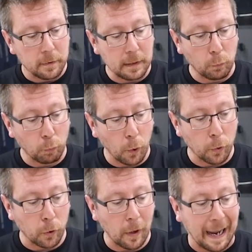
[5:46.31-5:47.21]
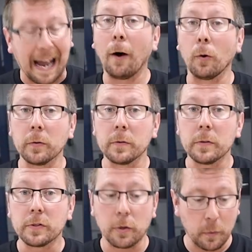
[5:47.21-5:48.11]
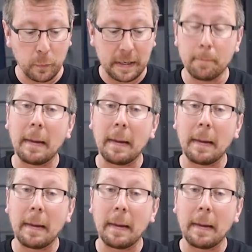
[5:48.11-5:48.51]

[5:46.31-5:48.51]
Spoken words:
the rotor out so that we can